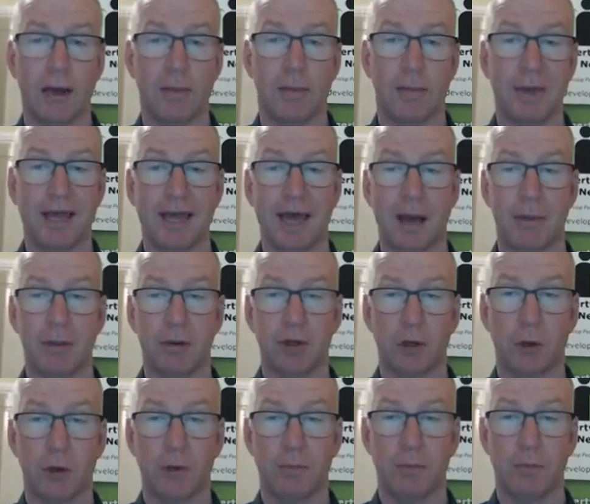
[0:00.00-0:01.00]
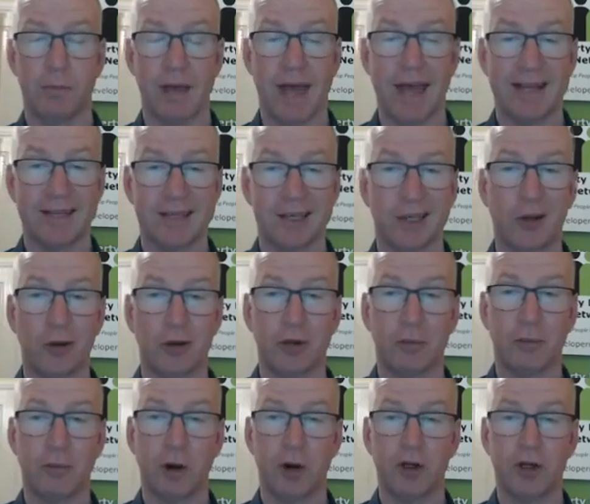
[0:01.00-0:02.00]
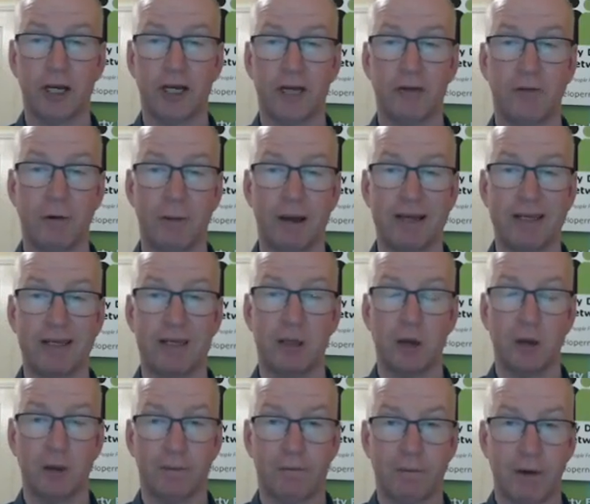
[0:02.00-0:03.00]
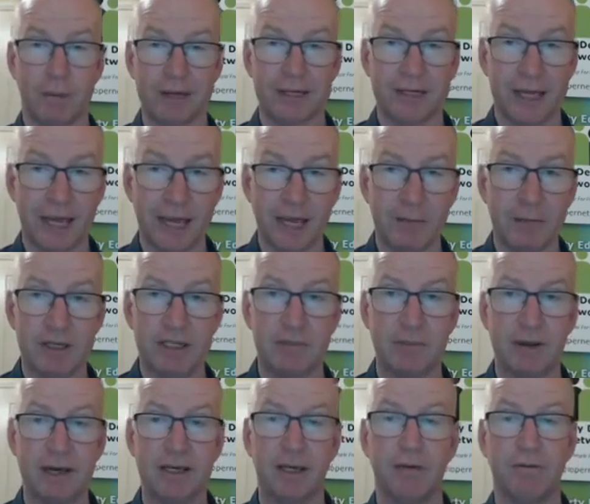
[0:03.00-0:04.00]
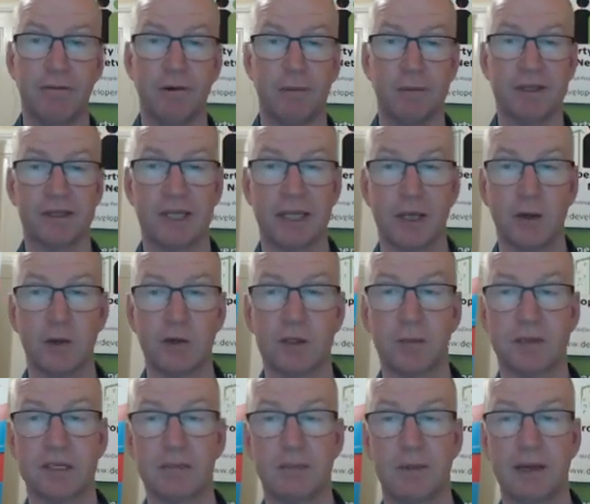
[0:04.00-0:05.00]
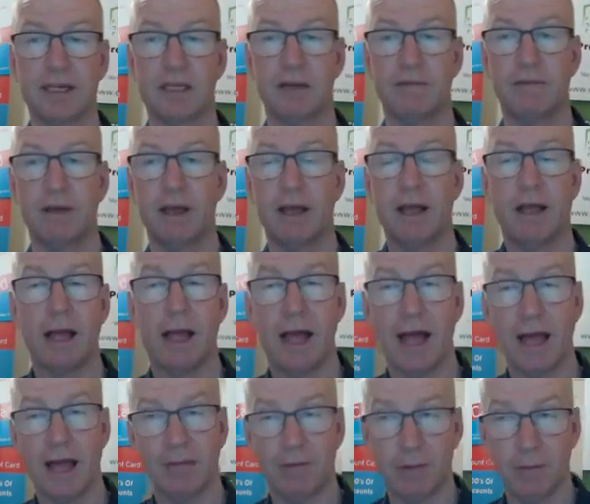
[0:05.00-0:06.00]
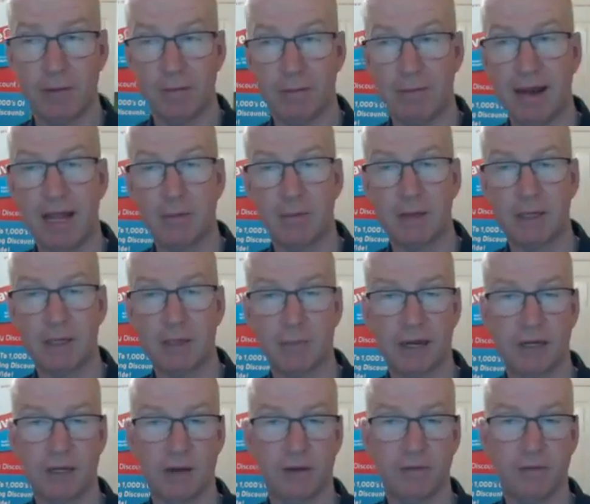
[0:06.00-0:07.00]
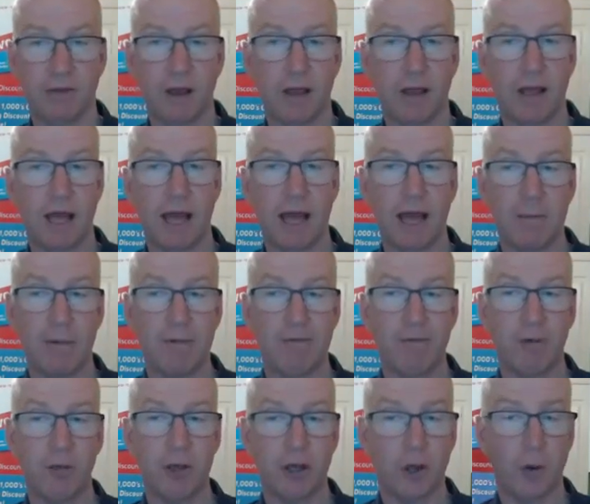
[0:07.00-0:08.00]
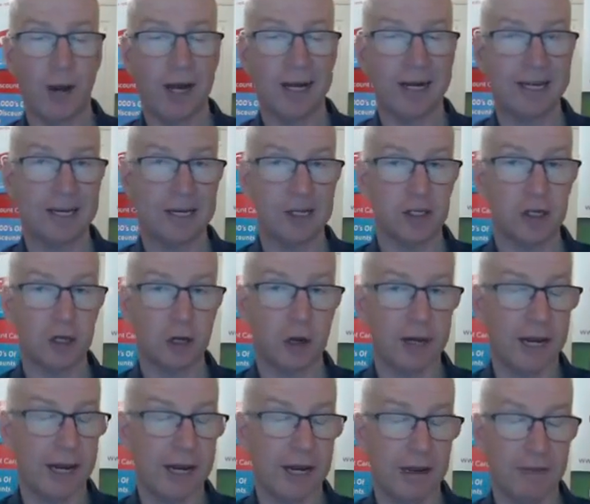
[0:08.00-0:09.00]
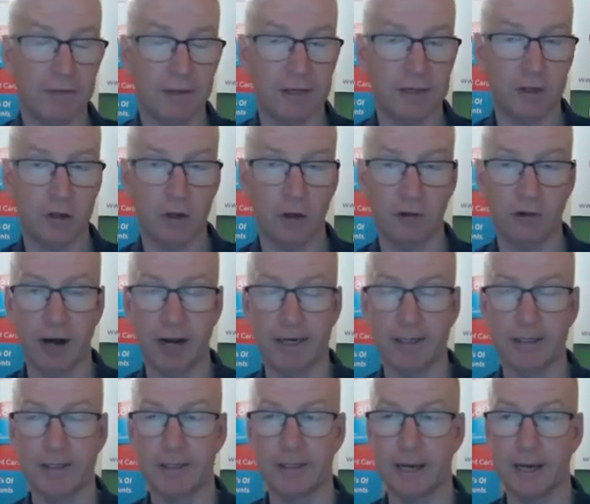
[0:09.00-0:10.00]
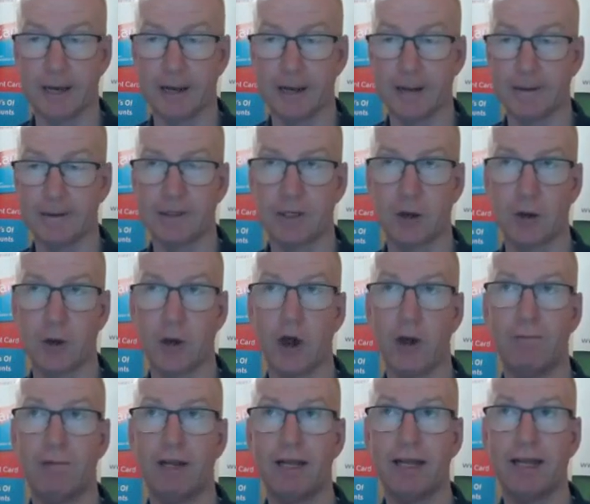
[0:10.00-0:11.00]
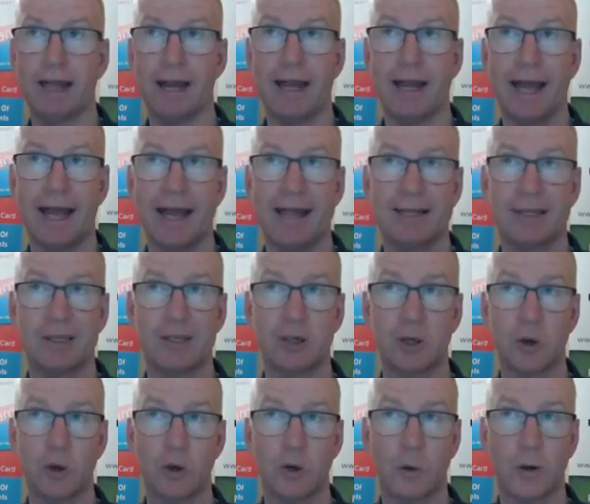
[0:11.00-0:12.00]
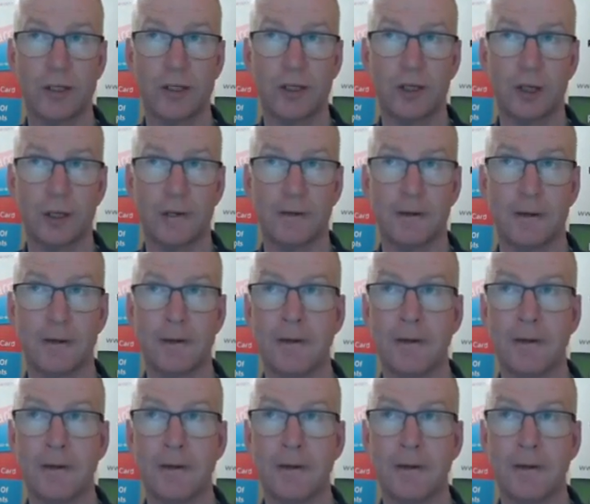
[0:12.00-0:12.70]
being able to execute the project from a team perspective, from a skills perspective, and from a money perspective before you go unconditional on any of these contracts. So hopefully that answers your question.